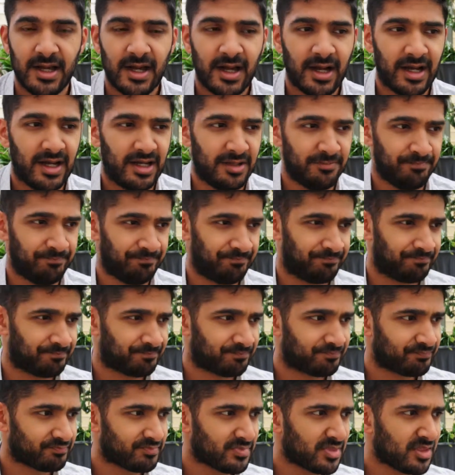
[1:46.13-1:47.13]

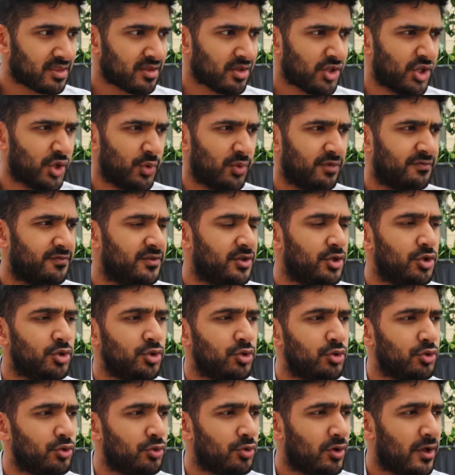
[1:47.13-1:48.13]
You know, if
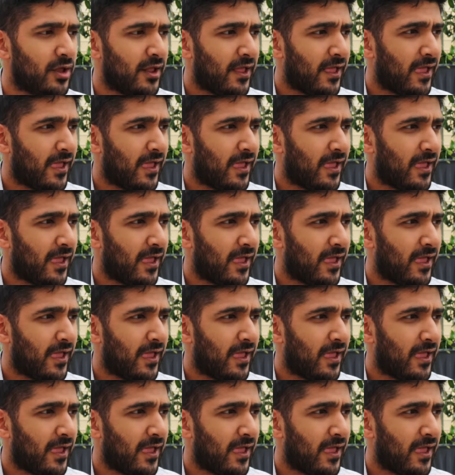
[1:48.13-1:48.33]
you